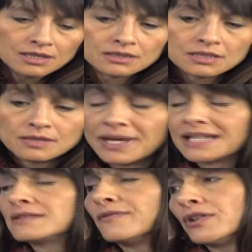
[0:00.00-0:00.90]
to the
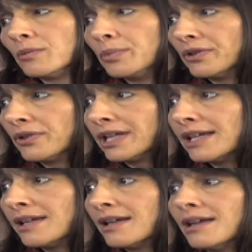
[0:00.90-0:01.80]
best of their
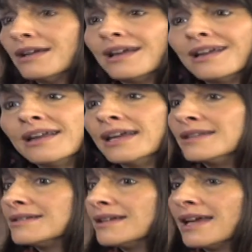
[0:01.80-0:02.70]
ability,
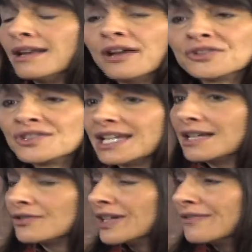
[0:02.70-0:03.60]
and
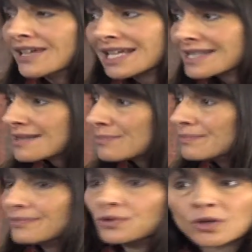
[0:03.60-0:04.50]
understand grieving is
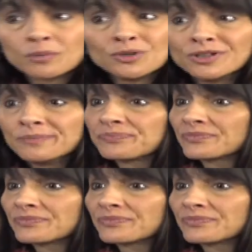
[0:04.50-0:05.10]
normal,